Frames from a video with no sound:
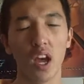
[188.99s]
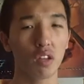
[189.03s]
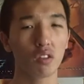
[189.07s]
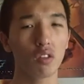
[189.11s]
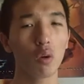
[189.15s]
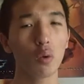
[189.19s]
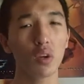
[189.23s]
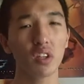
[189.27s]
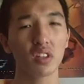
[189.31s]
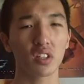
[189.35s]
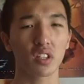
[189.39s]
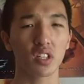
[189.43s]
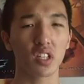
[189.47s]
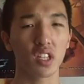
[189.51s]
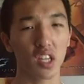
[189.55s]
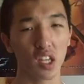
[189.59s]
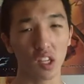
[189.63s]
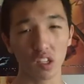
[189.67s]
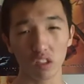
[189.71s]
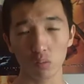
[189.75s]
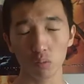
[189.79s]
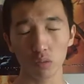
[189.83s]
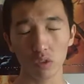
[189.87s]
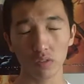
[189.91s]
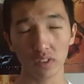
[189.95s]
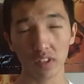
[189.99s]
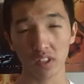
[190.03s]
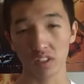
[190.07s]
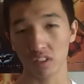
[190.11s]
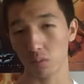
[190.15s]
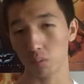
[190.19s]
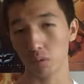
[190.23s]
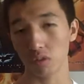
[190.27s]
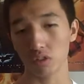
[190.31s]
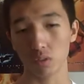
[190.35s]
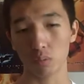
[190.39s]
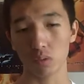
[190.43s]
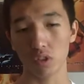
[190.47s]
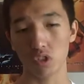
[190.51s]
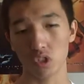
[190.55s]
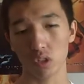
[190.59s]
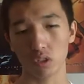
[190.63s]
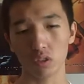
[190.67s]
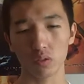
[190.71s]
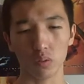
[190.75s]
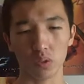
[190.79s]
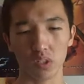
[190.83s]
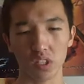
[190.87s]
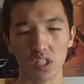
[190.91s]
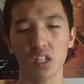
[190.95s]
I know it's a kids movie and it's supposed to be
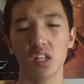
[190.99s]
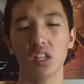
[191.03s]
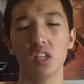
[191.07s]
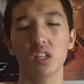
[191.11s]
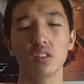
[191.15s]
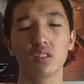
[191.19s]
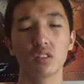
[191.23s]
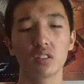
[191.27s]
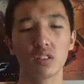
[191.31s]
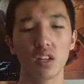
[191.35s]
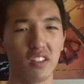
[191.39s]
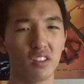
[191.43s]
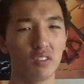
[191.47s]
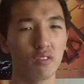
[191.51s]
jokes for kids.